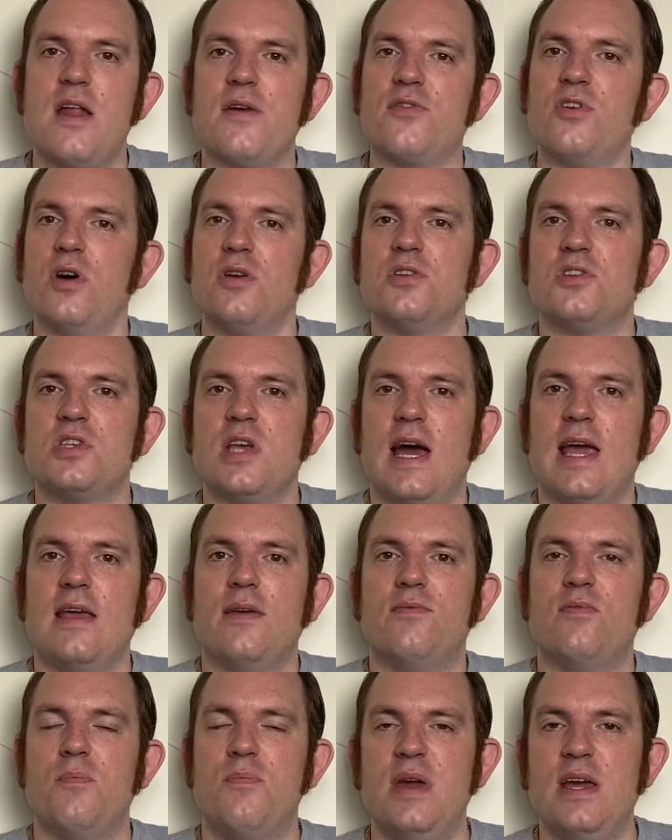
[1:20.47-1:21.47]
I've got to
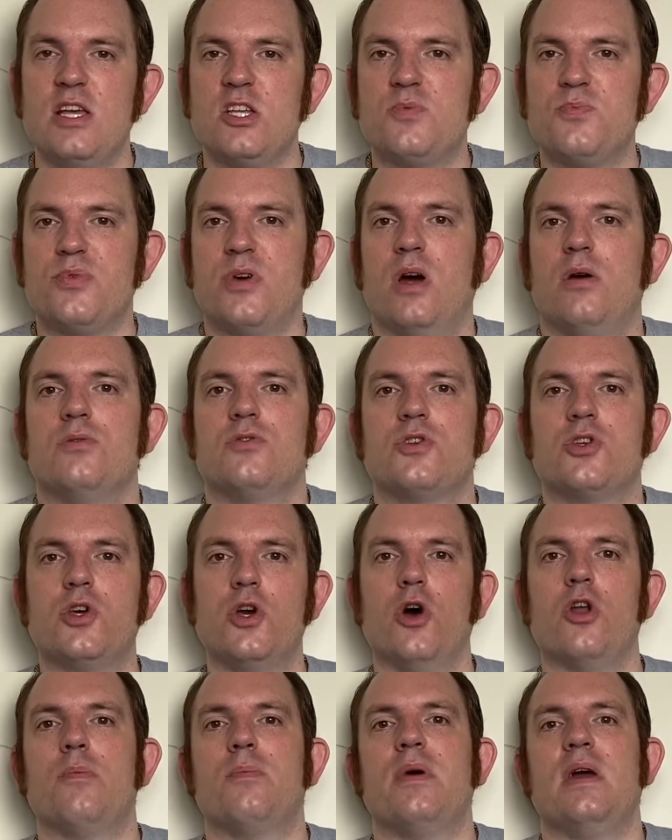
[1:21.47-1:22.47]
say, the biggest pro's
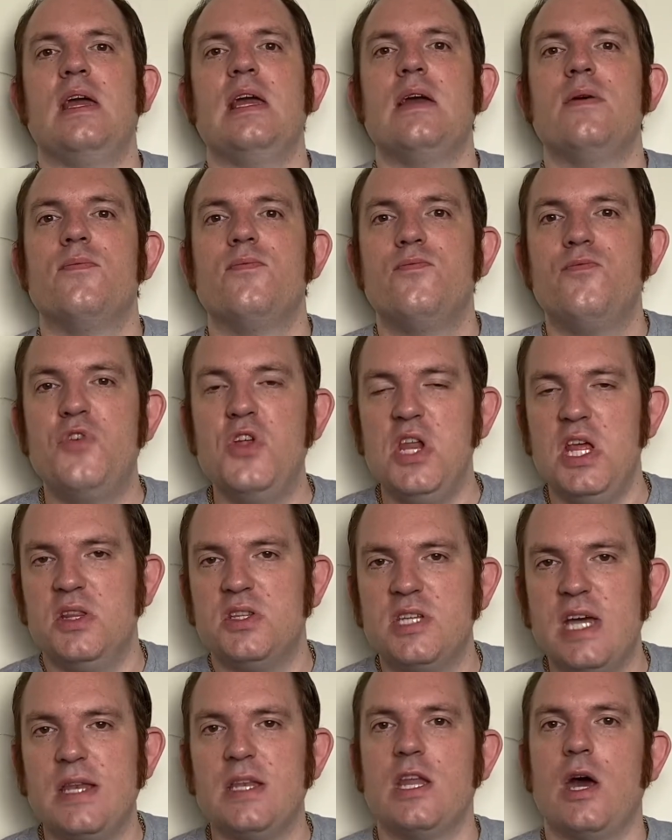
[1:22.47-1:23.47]
got to be the
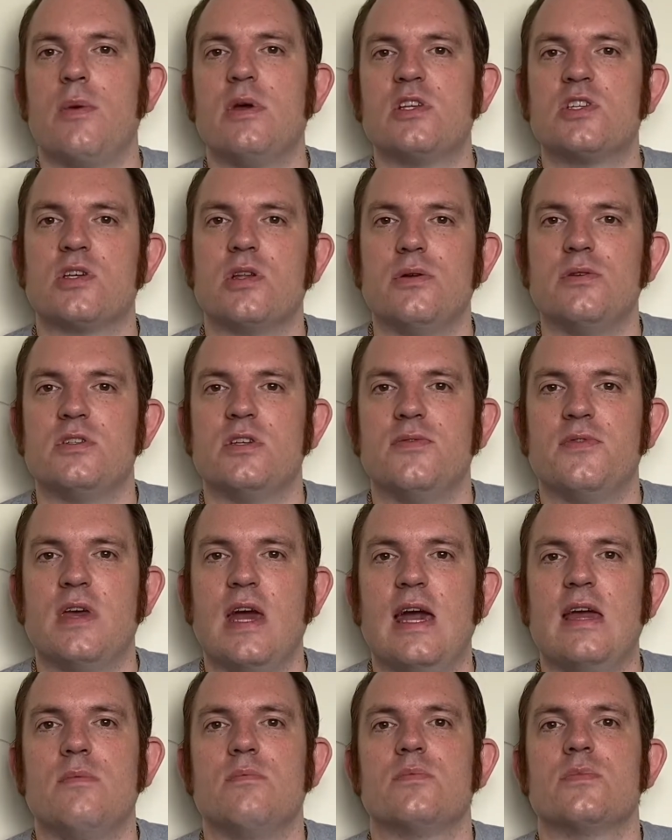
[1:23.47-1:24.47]
Nintendo exclusive
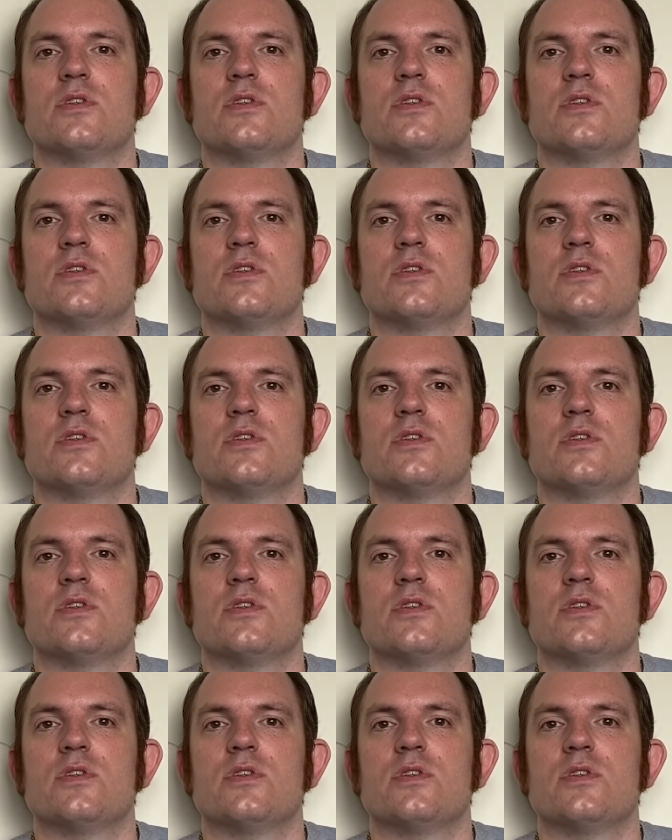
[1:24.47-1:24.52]
games.